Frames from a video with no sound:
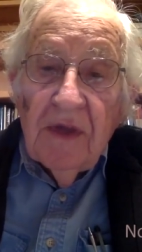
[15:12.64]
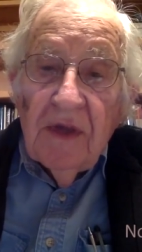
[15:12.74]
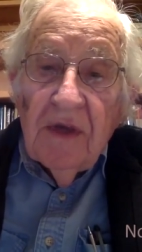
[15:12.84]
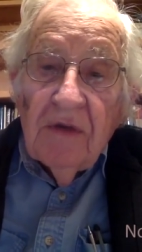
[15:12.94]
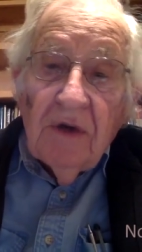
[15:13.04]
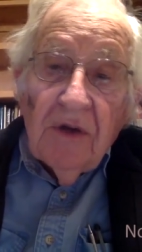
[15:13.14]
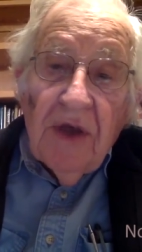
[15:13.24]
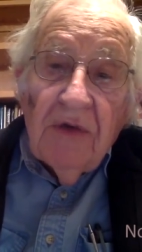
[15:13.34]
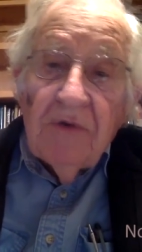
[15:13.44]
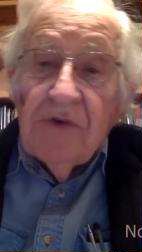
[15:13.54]
Well,
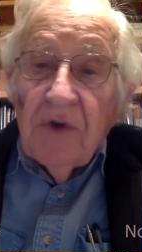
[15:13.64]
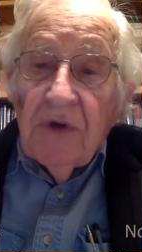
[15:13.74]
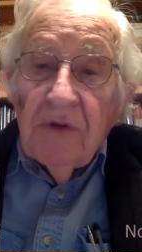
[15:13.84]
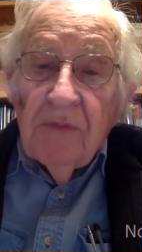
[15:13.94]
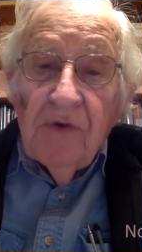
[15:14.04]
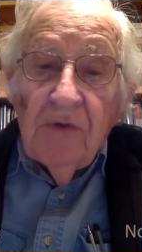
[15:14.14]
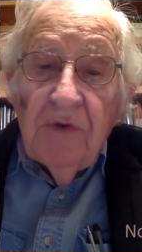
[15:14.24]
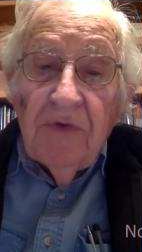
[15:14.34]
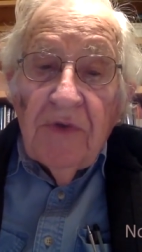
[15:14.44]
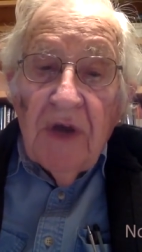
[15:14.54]
that was during the boom
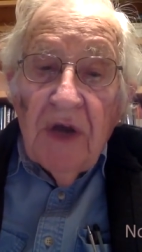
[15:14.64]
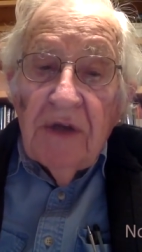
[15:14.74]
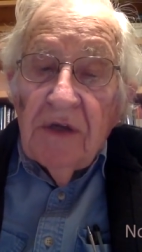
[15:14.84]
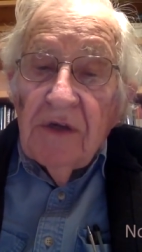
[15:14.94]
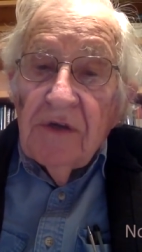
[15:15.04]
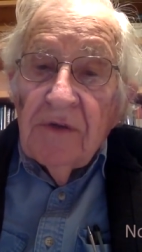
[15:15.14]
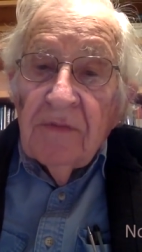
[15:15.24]
of the 90s,